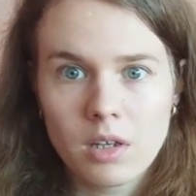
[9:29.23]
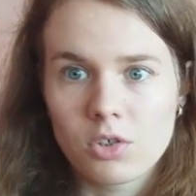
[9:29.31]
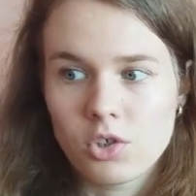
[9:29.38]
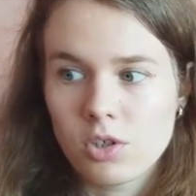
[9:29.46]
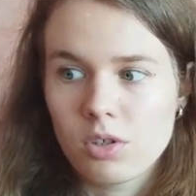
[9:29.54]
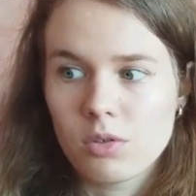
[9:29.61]

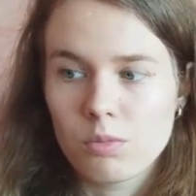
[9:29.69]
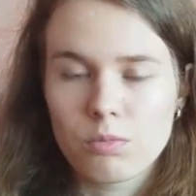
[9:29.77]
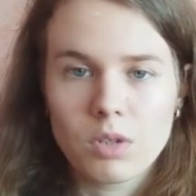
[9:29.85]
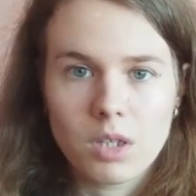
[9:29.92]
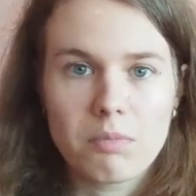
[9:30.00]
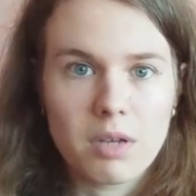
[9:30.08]
She's
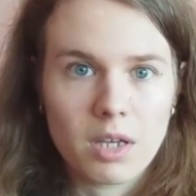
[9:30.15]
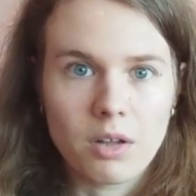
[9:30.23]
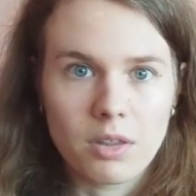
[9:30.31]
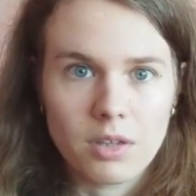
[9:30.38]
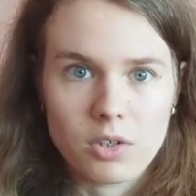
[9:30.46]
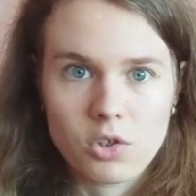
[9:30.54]
really big
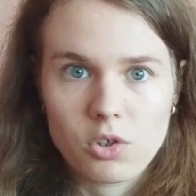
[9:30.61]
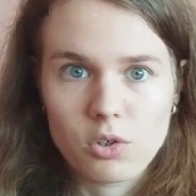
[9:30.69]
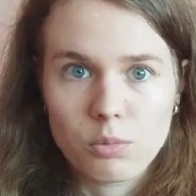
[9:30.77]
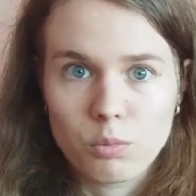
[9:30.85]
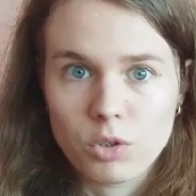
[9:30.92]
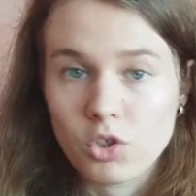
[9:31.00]
on
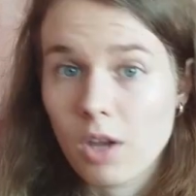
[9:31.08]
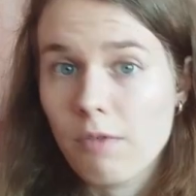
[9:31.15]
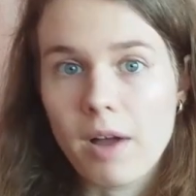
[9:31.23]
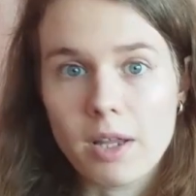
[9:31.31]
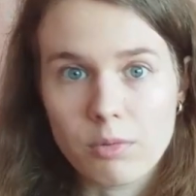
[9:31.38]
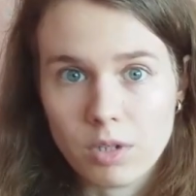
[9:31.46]
this, which I
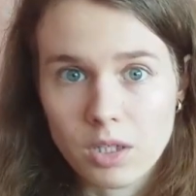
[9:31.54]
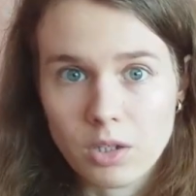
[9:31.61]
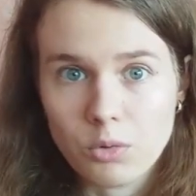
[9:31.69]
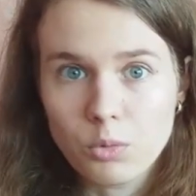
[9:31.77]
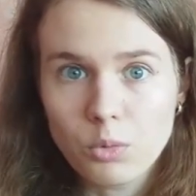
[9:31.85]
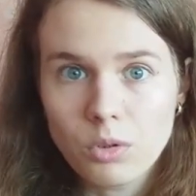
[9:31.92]
find
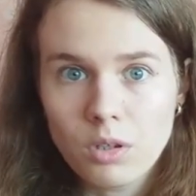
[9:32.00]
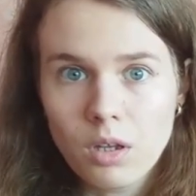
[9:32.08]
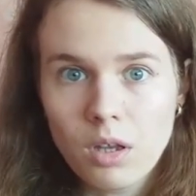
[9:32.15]
really cool.